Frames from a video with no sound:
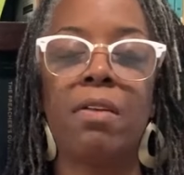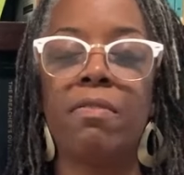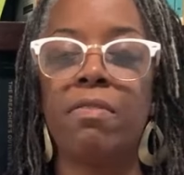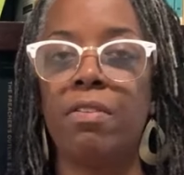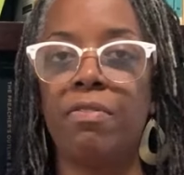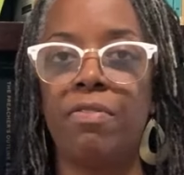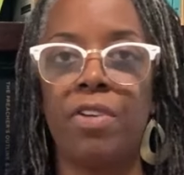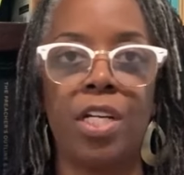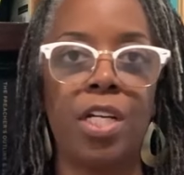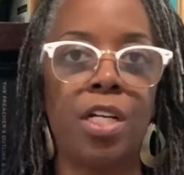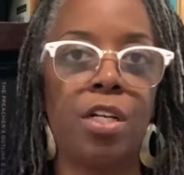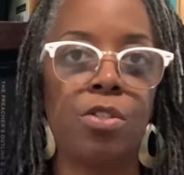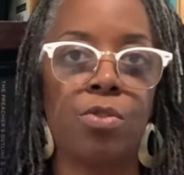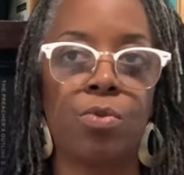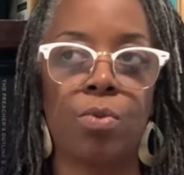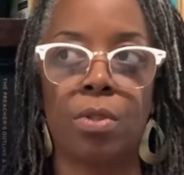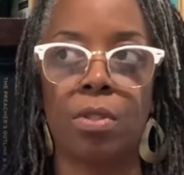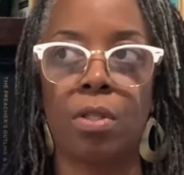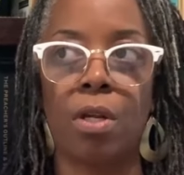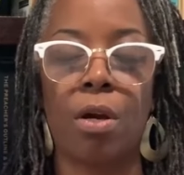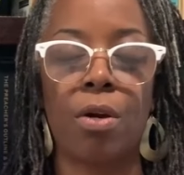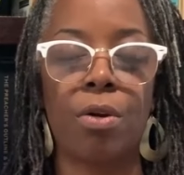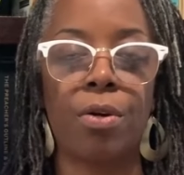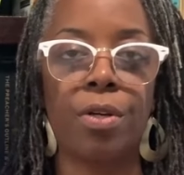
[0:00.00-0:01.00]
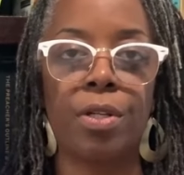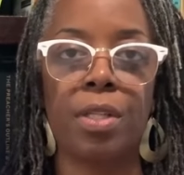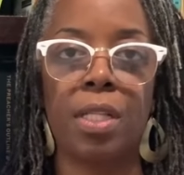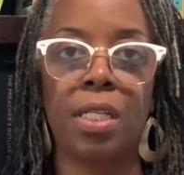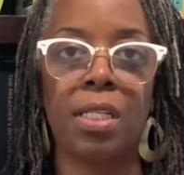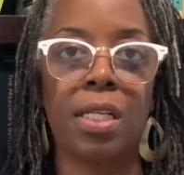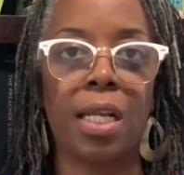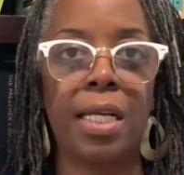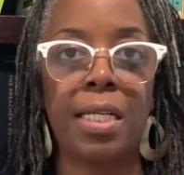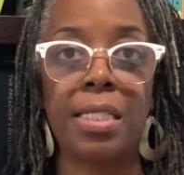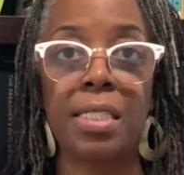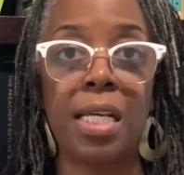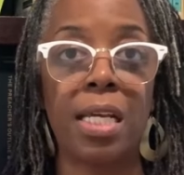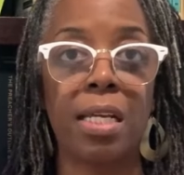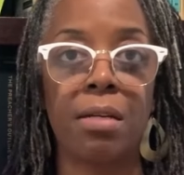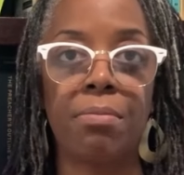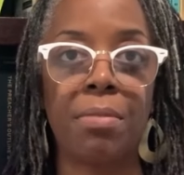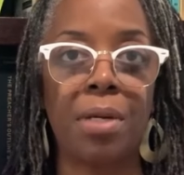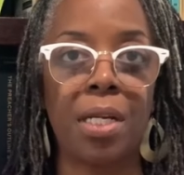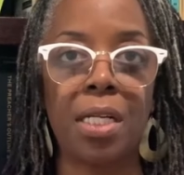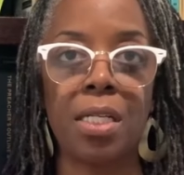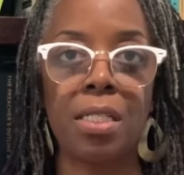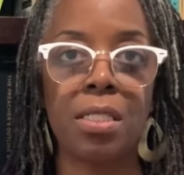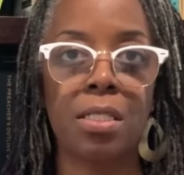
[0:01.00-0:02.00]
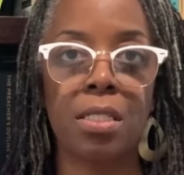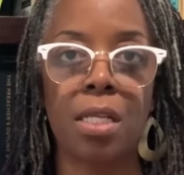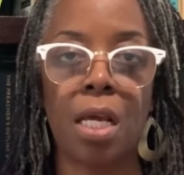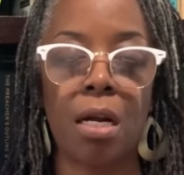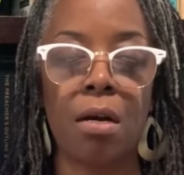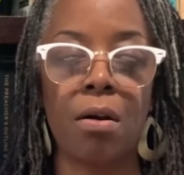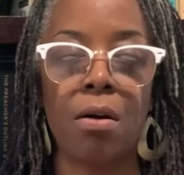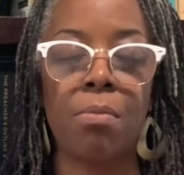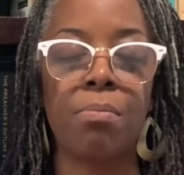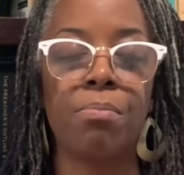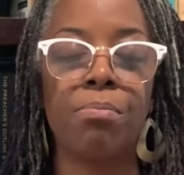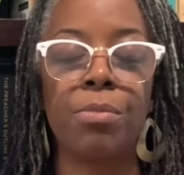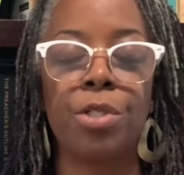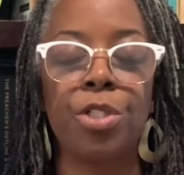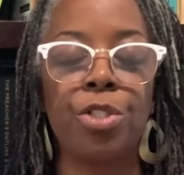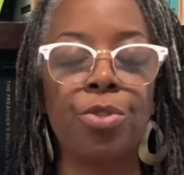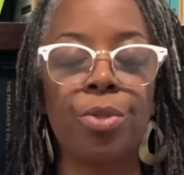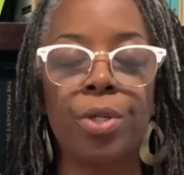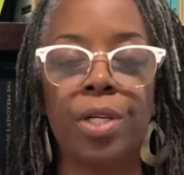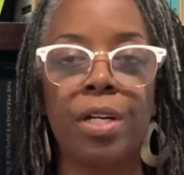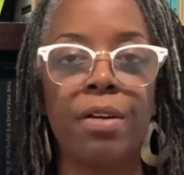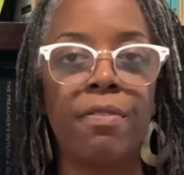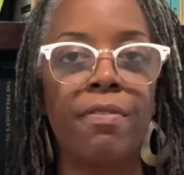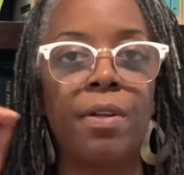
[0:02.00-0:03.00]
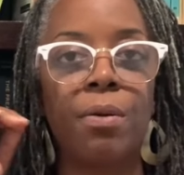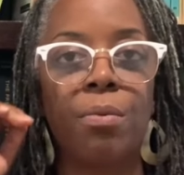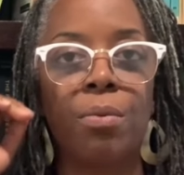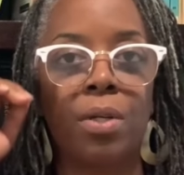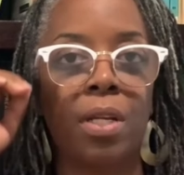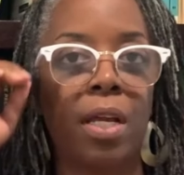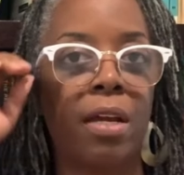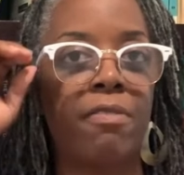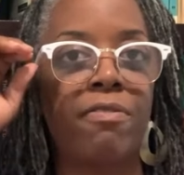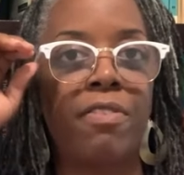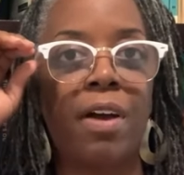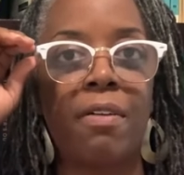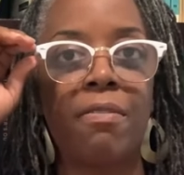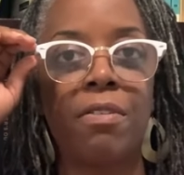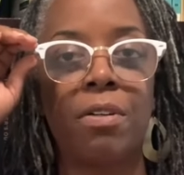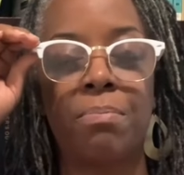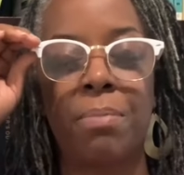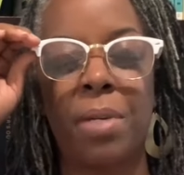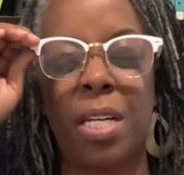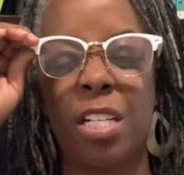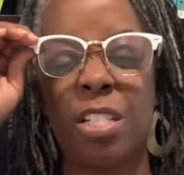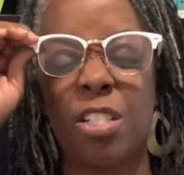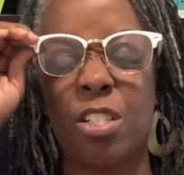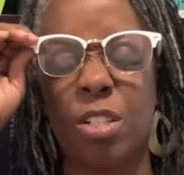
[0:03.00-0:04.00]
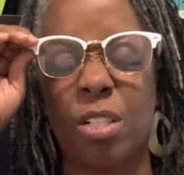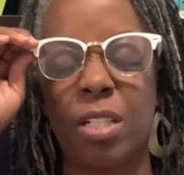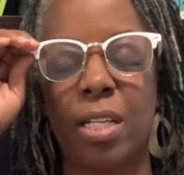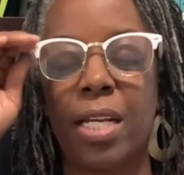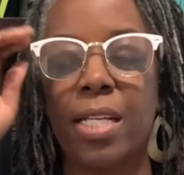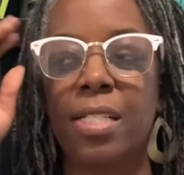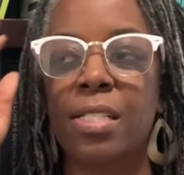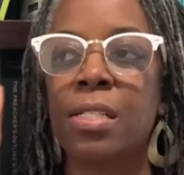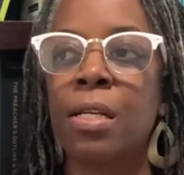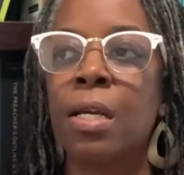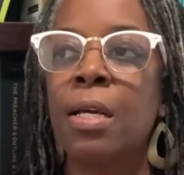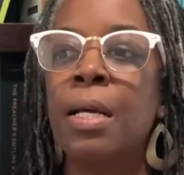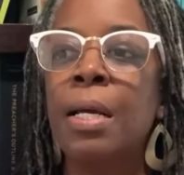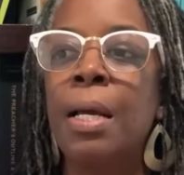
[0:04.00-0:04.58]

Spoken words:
of the videos were longer than like 10 minutes at all. Majority of them were like 5 minutes or less.